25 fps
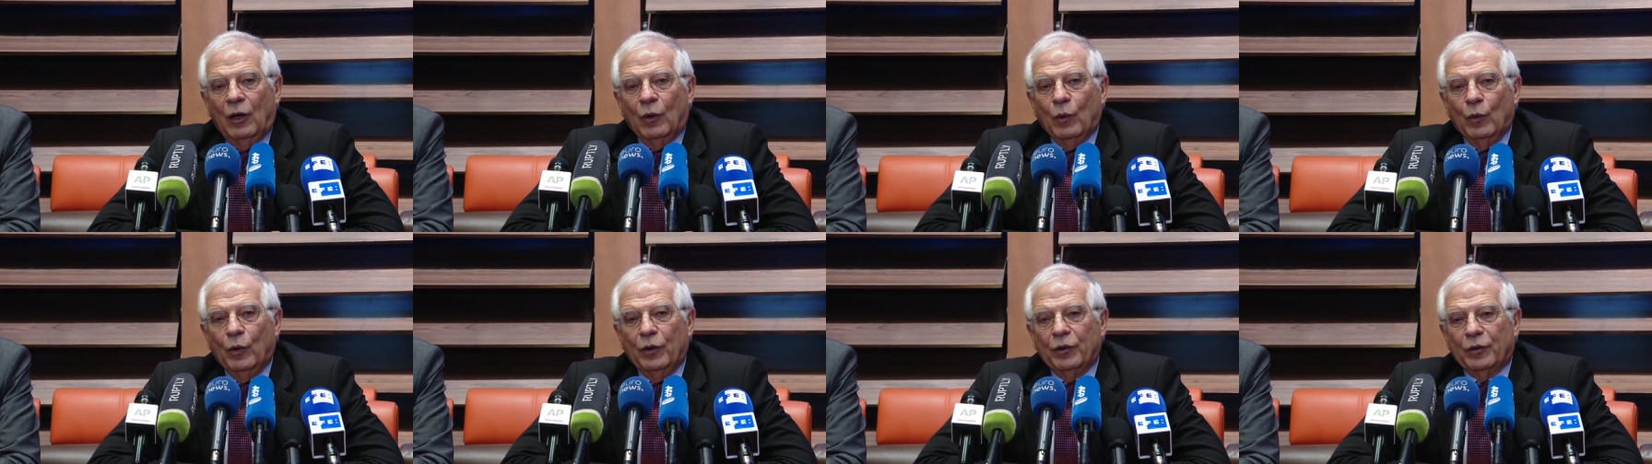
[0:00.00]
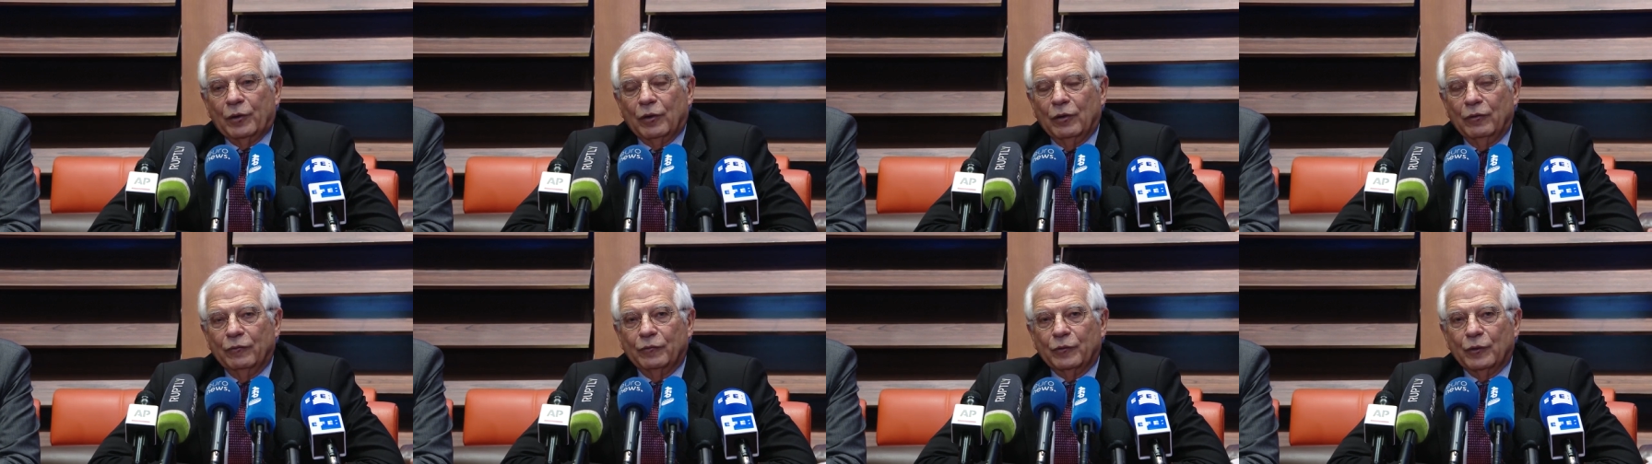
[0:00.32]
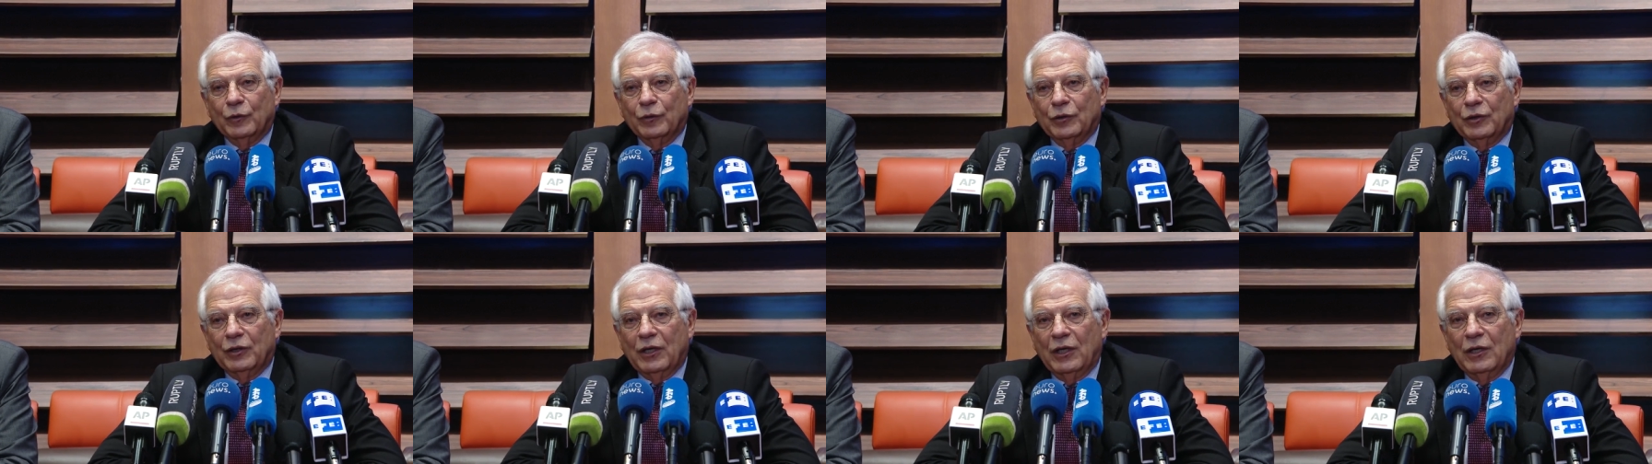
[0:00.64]
with
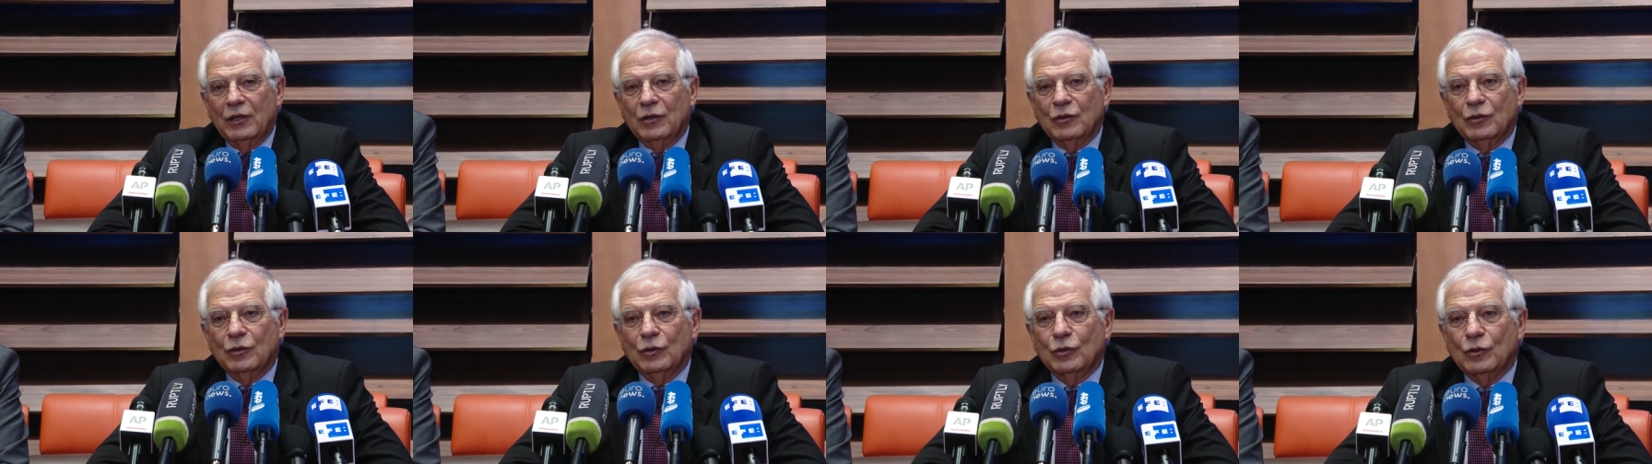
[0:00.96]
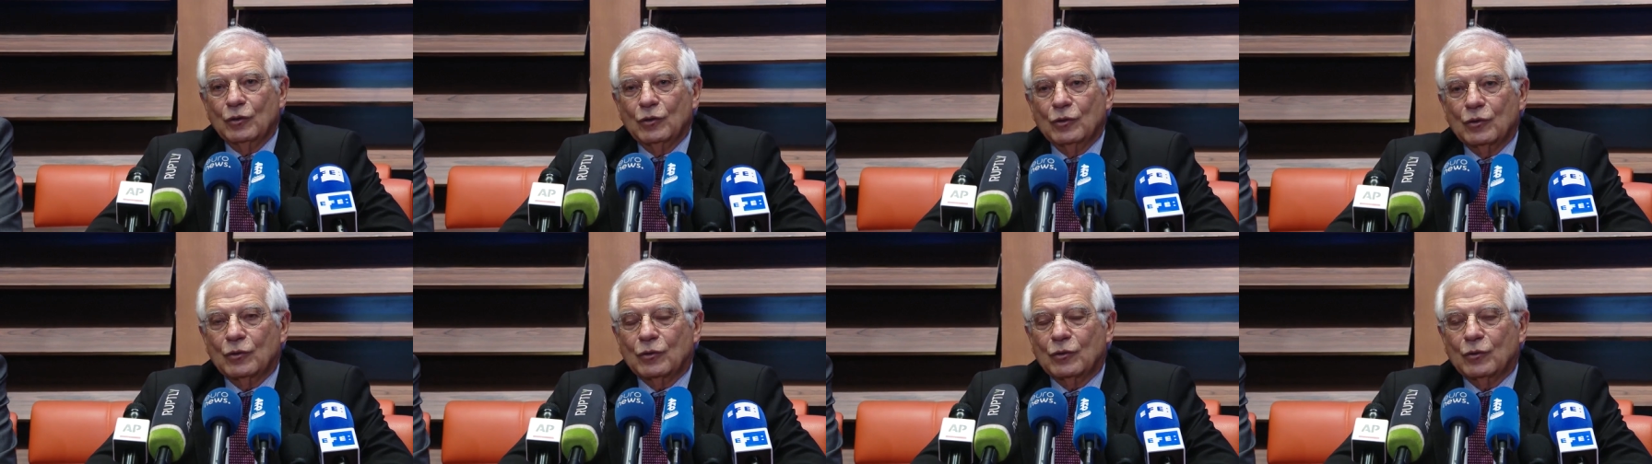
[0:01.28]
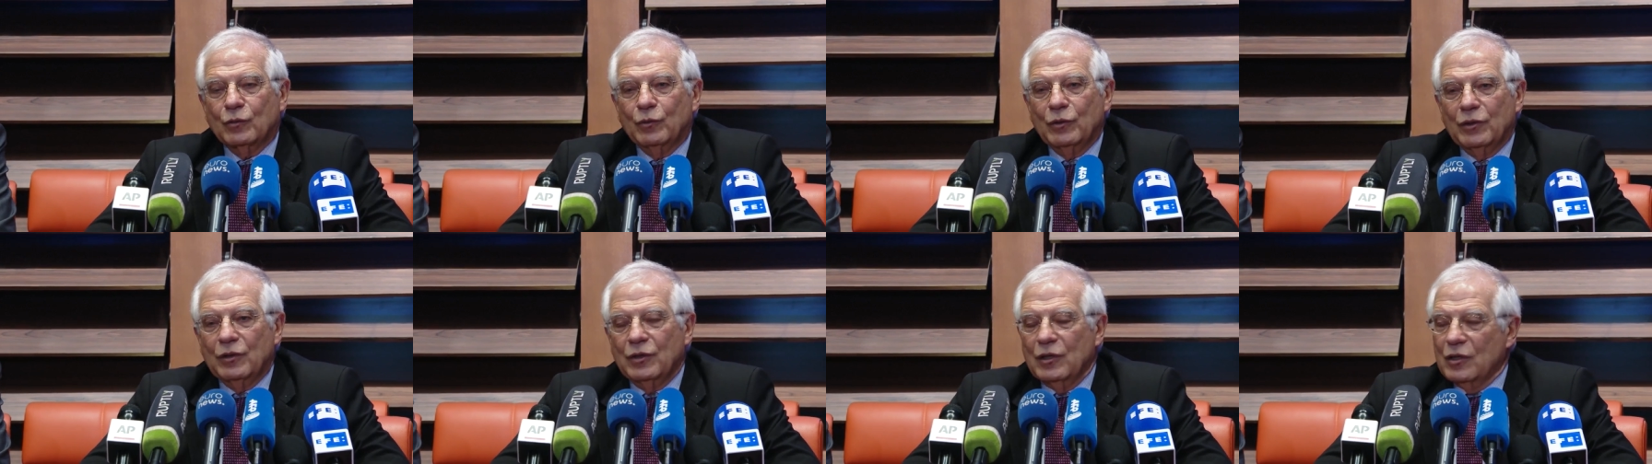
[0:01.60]

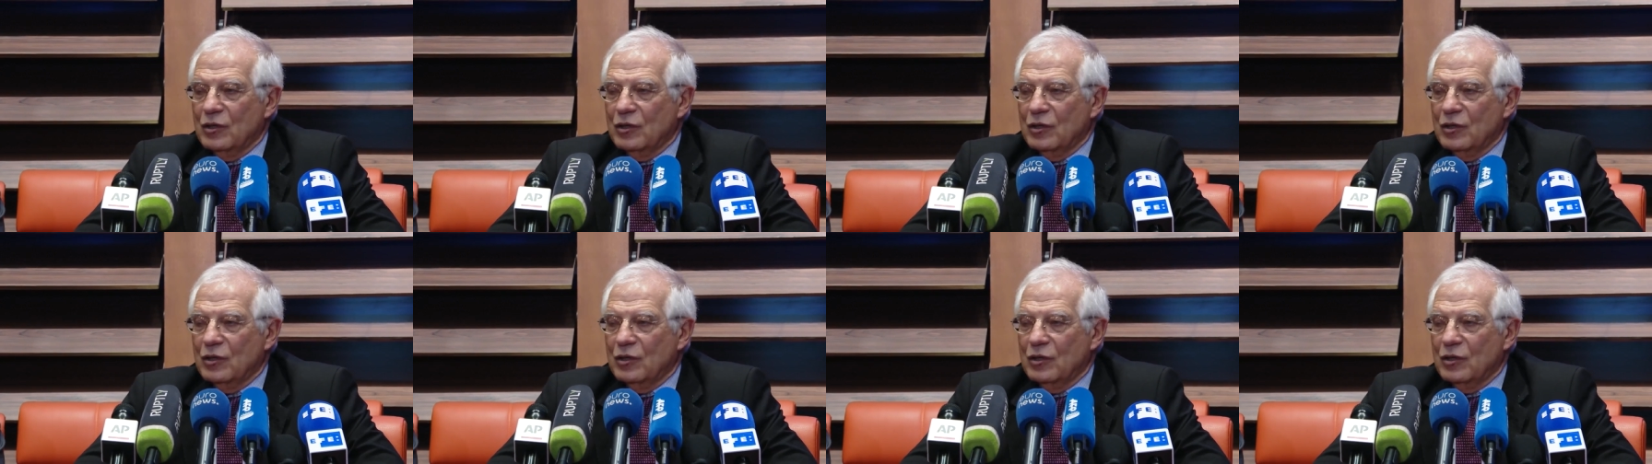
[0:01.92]
confrontations, with